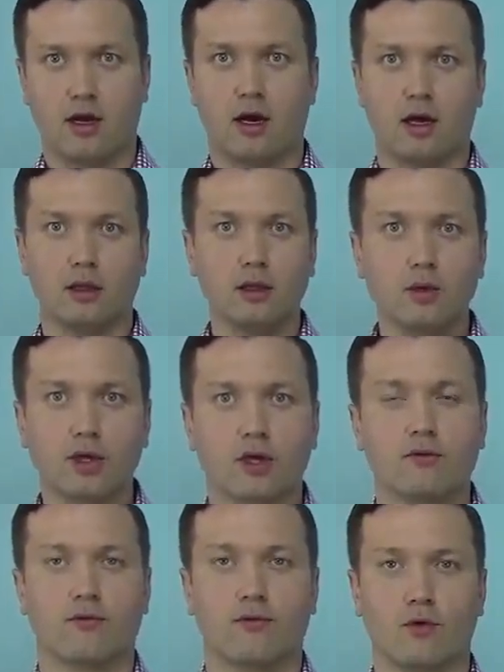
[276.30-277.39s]

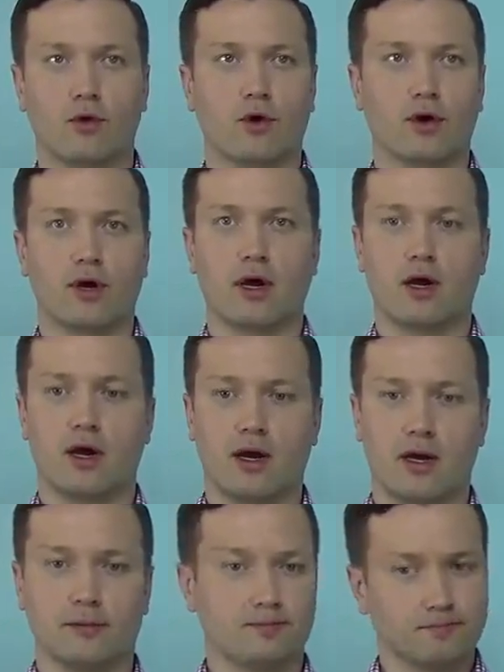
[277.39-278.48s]
looking for
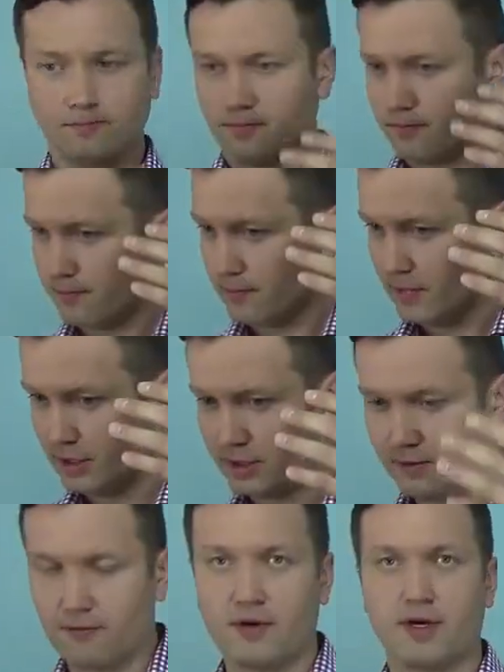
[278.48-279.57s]

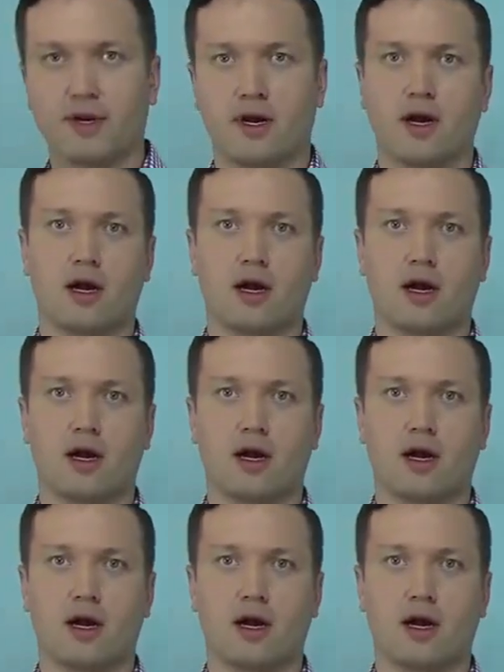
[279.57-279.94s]
different